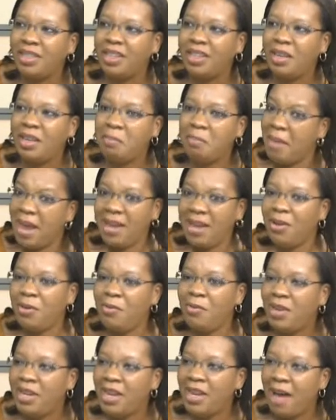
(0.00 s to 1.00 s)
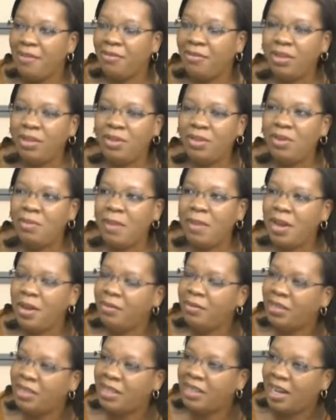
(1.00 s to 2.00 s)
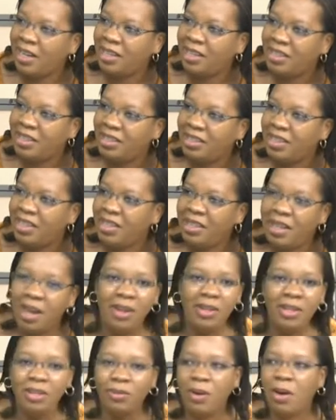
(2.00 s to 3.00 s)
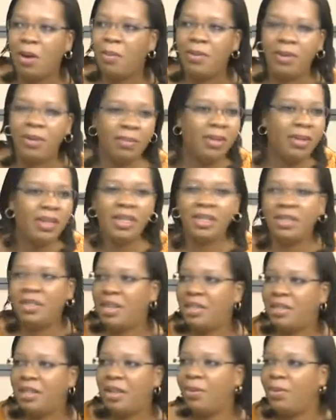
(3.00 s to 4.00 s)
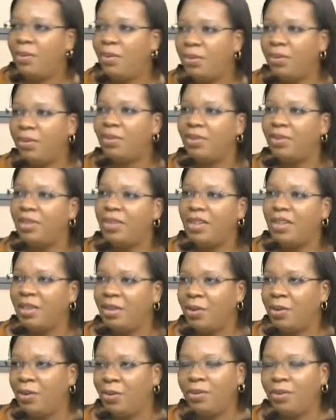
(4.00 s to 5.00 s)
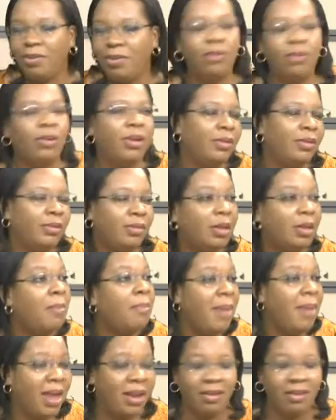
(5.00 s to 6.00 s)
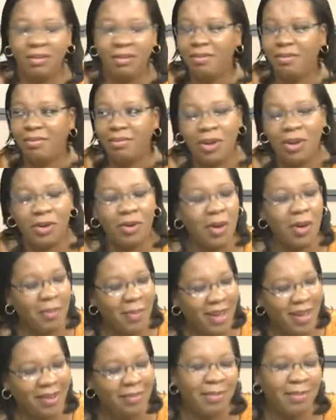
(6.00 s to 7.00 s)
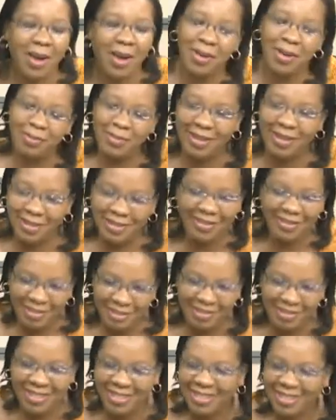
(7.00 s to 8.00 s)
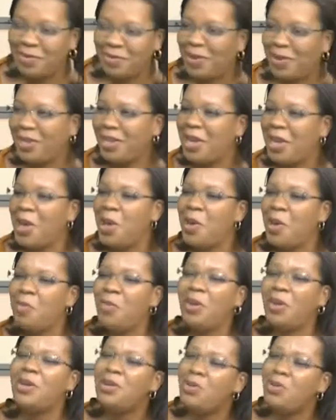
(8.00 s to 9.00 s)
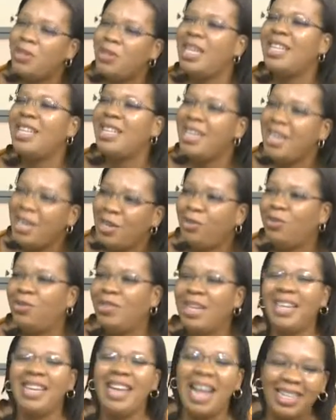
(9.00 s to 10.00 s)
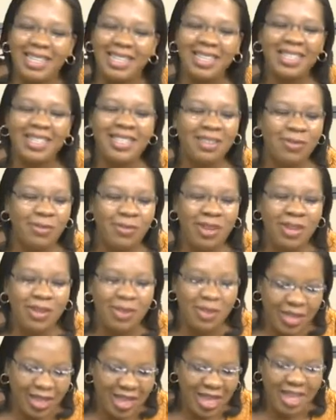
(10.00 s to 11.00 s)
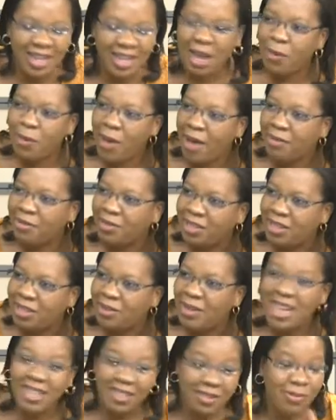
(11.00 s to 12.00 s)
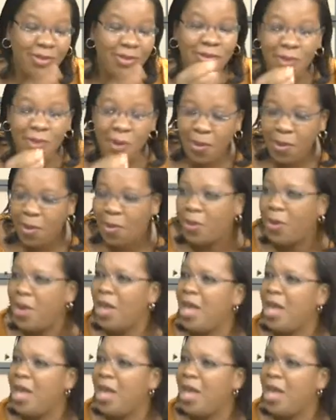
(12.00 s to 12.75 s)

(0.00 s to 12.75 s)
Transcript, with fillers: Men don't really have to deal with many of the challenges. They only wake up in the morning, dress, and go. You know, well, some men, not all men, my husband does a bit. But those are the issues, and that is the real thing that we have to deal with. That's the real cocoa.